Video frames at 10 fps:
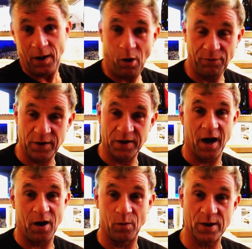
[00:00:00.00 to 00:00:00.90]
off you
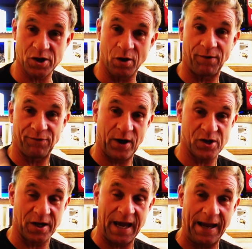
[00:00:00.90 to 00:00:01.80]
go, let's start
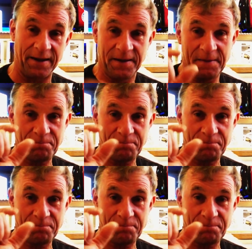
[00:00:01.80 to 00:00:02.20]
fresh again,